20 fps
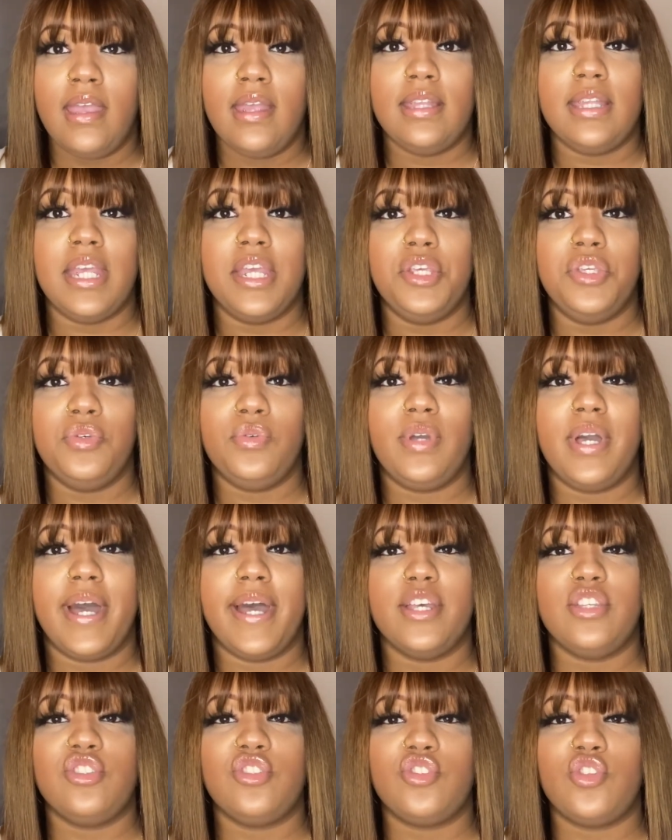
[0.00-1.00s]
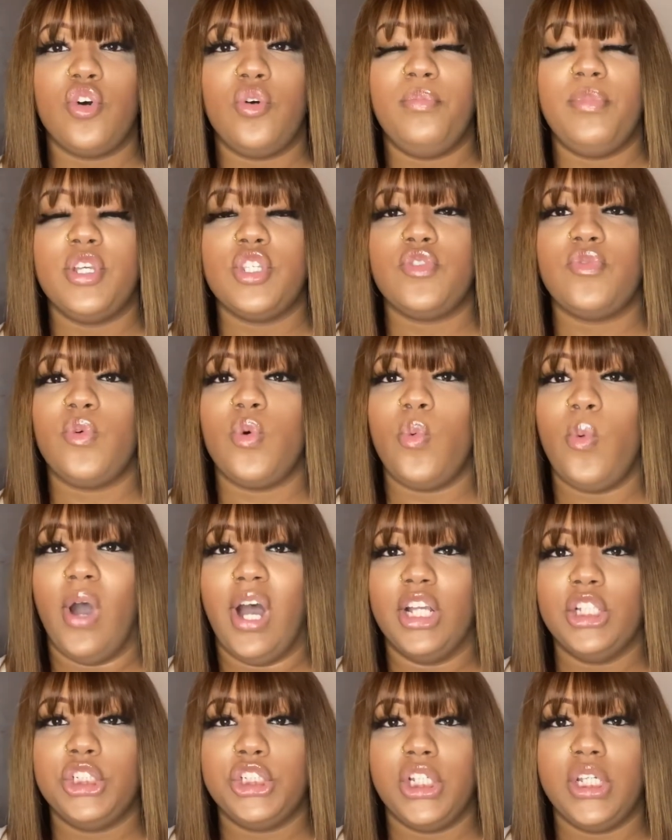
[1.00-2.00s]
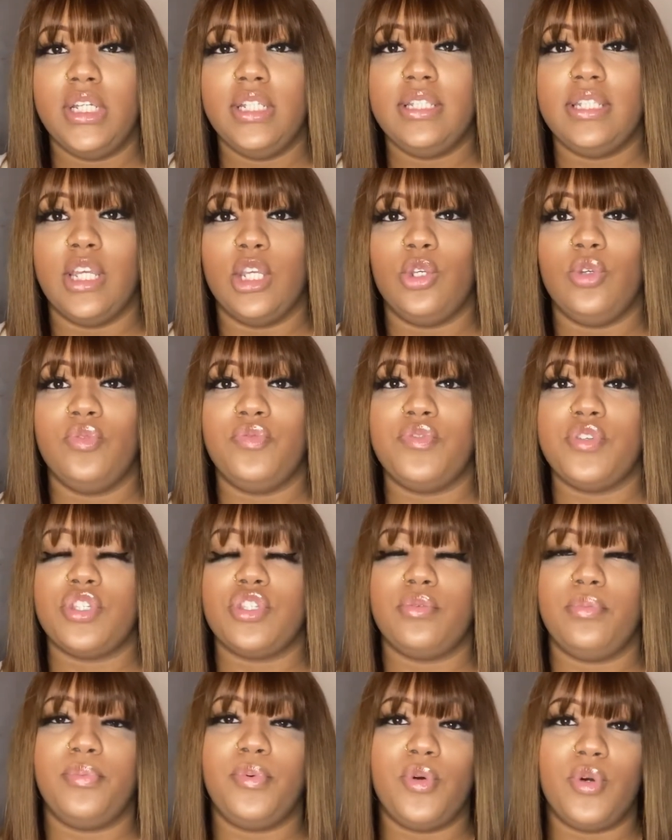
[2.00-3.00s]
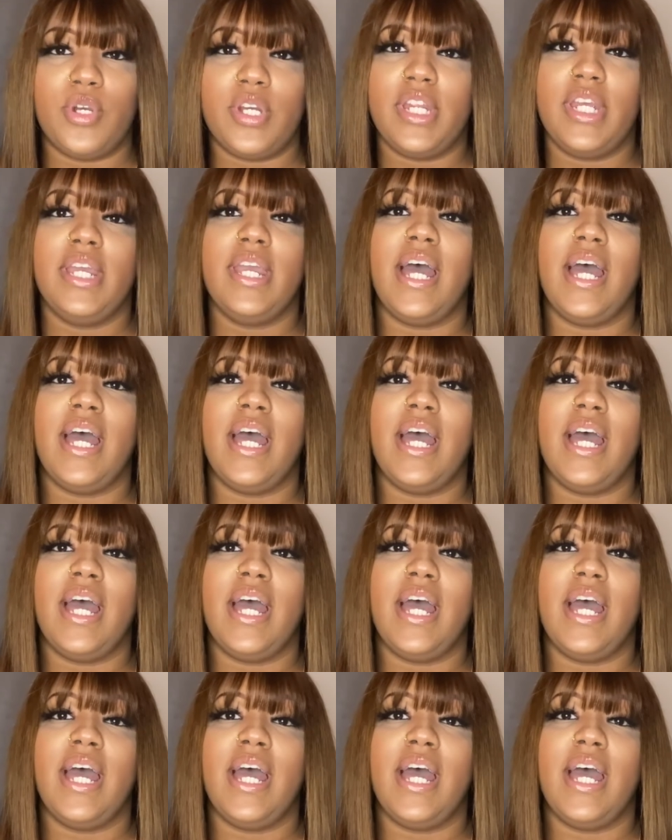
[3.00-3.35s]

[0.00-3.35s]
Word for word: Thank you guys so much for watching. Thank you for supporting.